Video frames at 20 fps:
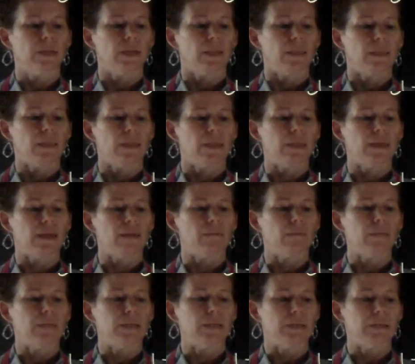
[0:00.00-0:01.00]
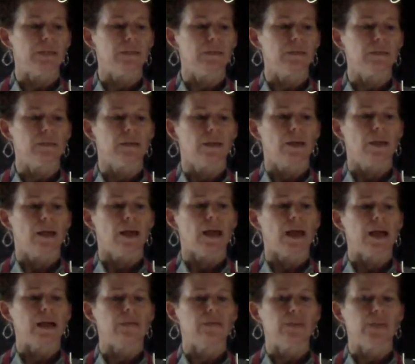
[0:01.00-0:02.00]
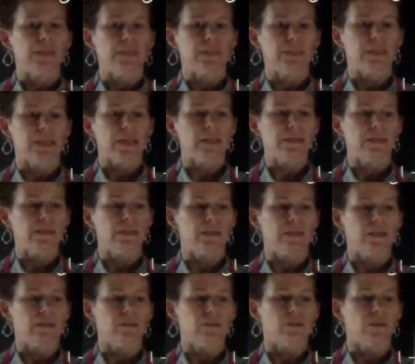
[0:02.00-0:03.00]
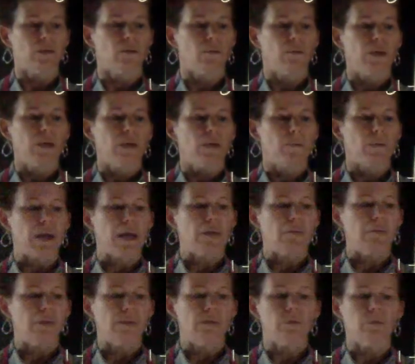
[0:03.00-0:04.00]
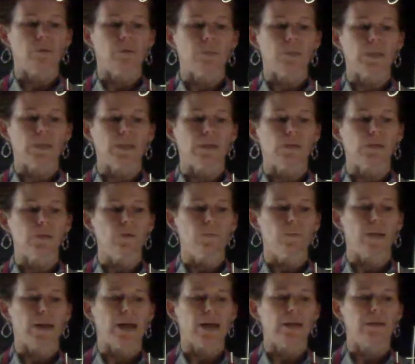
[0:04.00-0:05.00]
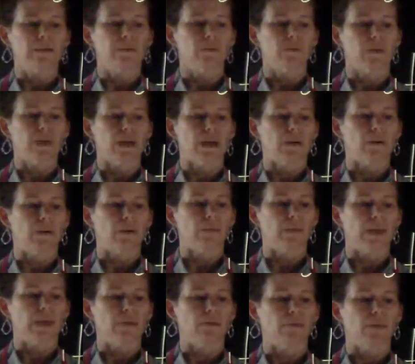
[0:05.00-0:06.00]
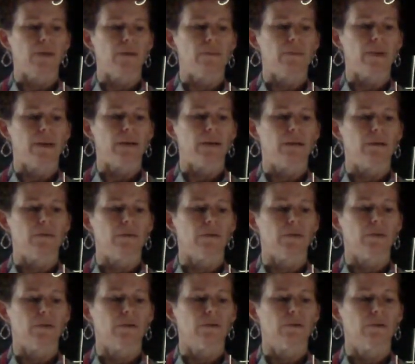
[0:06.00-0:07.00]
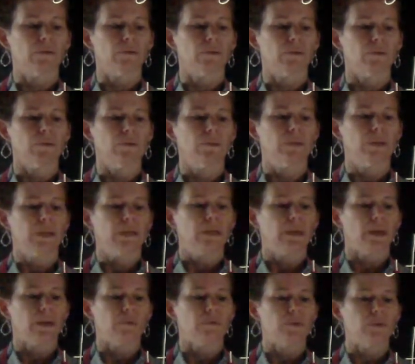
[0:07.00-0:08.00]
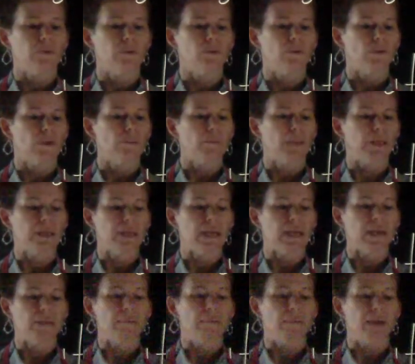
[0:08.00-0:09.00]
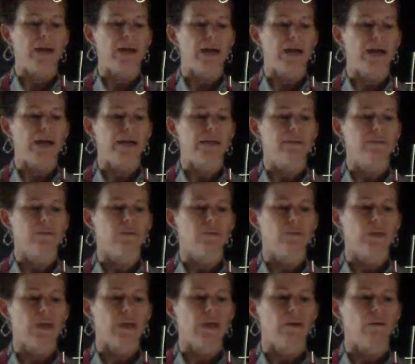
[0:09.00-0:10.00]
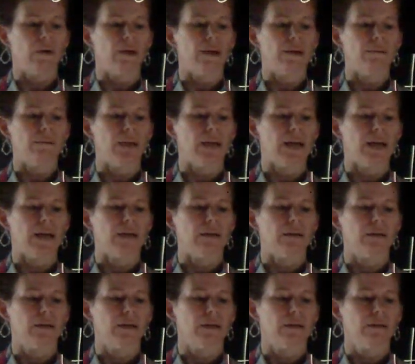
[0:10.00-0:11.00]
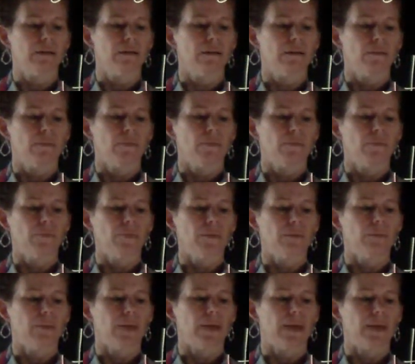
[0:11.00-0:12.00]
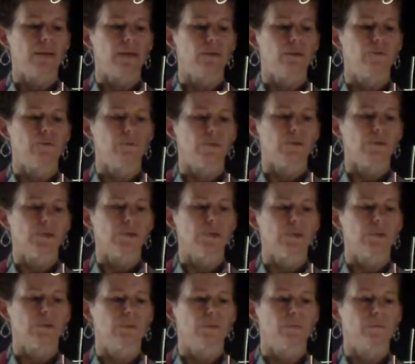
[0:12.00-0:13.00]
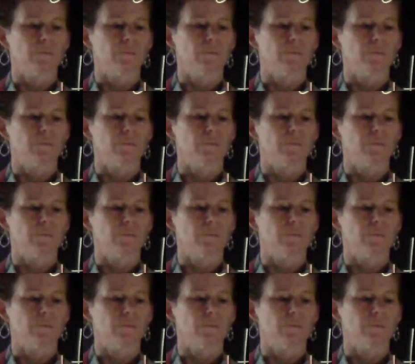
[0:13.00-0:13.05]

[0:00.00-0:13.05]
Then that means I've extended it, so I was normally at 2 pi, so now I'm at 5 pi over 2. I was normally at pi, so now I'm at 3 pi over 2.